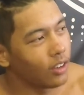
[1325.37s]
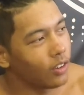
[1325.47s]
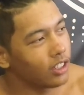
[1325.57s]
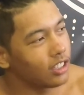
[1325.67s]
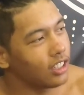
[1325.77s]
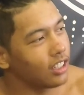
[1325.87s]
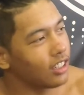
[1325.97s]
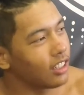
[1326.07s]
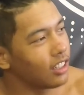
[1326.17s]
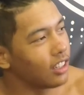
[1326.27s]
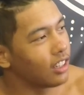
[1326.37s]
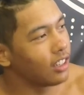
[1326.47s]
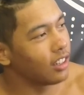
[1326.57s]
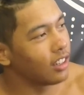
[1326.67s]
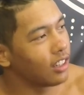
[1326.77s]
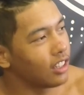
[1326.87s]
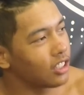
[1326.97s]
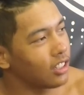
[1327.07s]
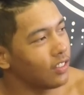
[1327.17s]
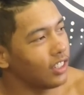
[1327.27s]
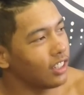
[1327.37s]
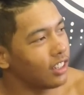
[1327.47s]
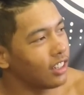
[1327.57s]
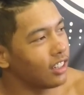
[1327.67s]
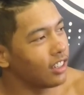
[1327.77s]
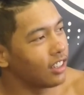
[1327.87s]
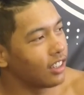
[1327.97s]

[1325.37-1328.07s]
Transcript: what is it? He's trying to be a